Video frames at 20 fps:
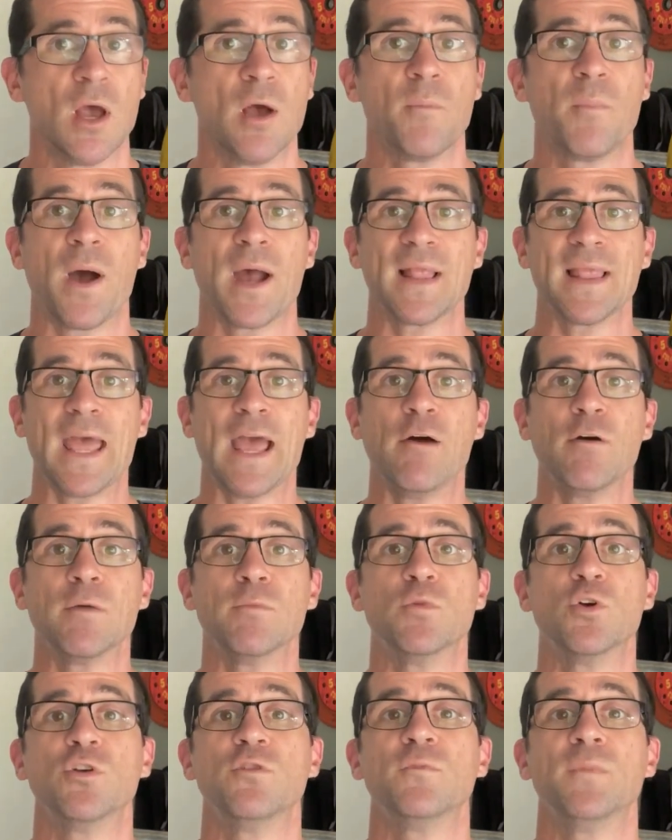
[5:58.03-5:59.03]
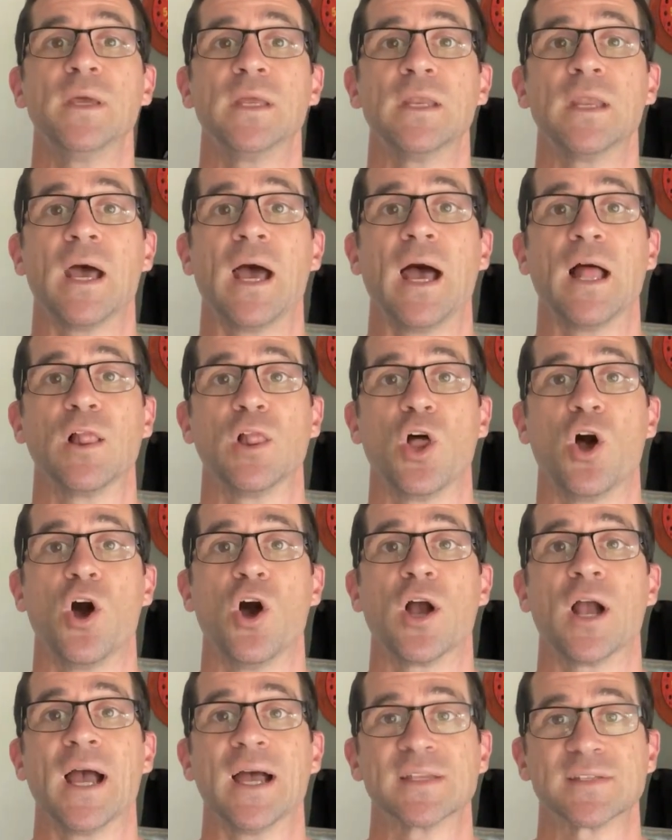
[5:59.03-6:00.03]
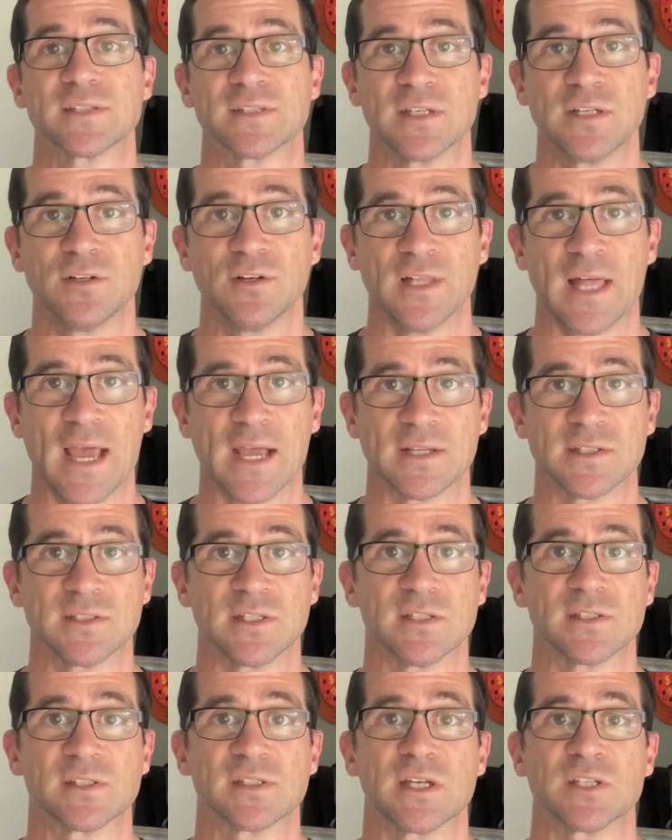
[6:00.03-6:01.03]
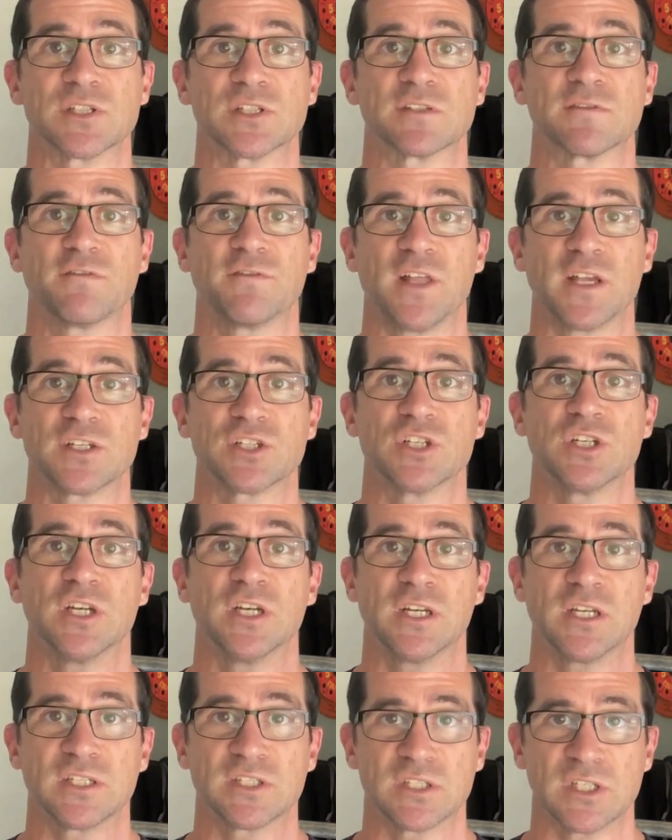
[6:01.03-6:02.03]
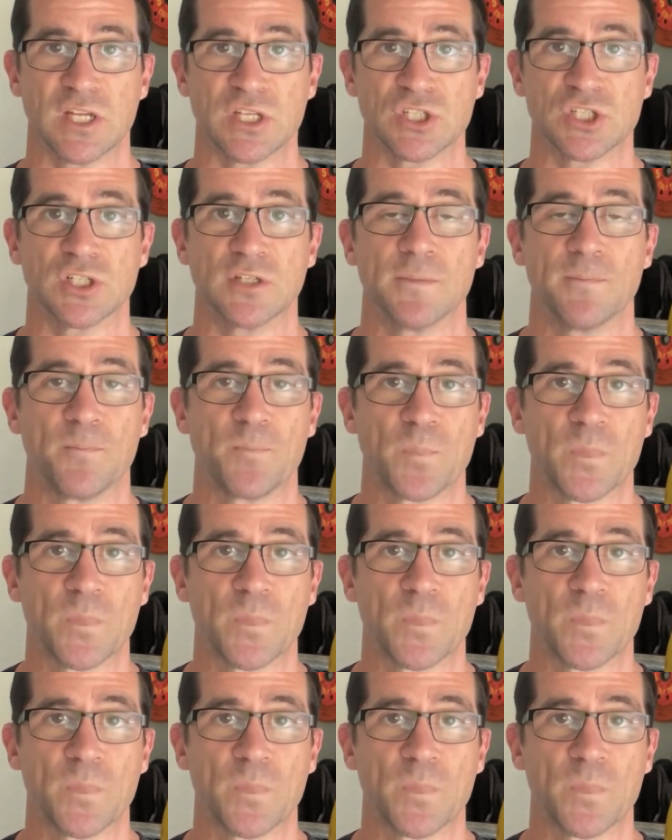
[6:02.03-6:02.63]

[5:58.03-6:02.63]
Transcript: by allowing movement along a single axis, such as flexion and extension.